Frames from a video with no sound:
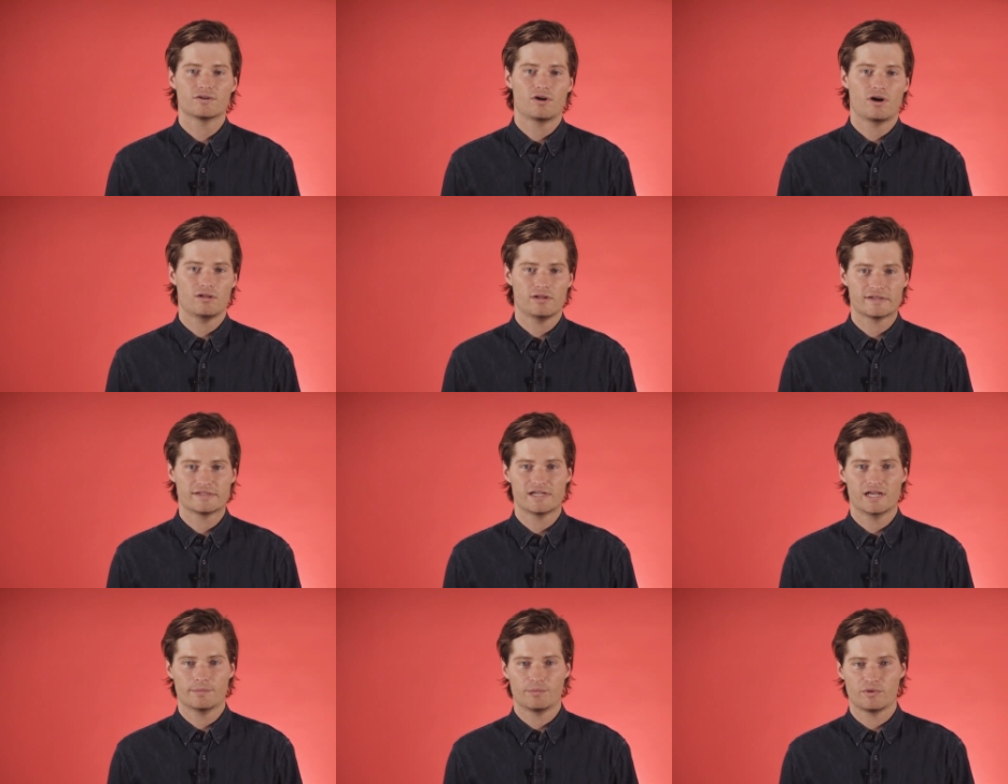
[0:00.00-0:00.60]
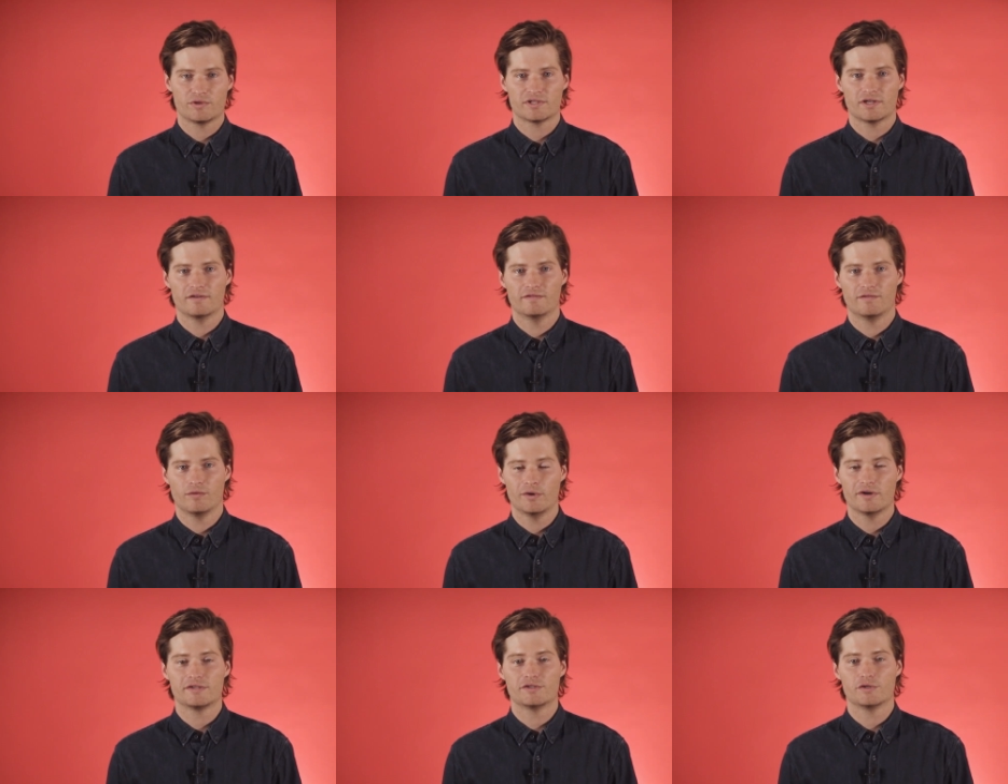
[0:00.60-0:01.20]
are all examples of
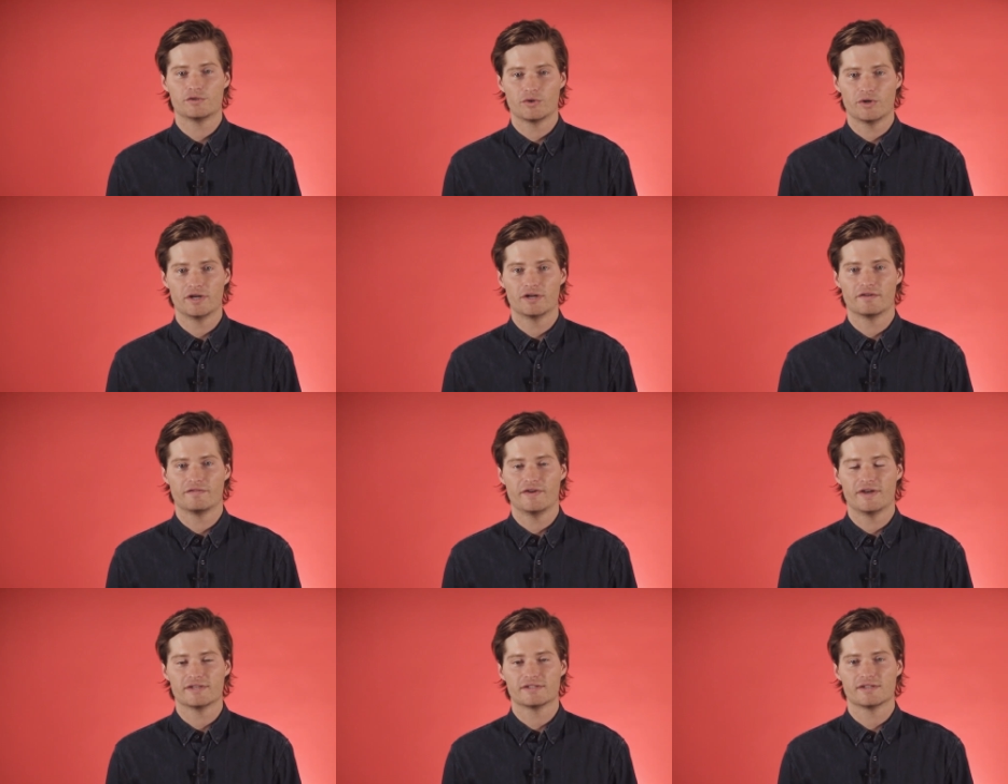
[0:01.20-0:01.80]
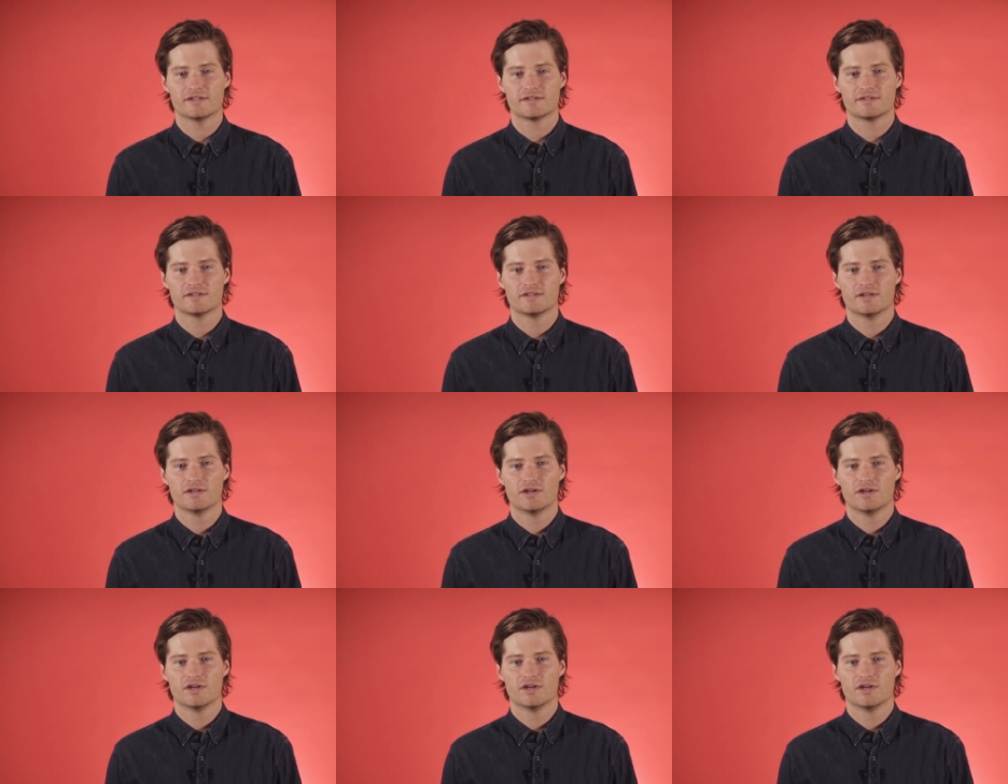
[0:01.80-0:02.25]
voice user interfaces.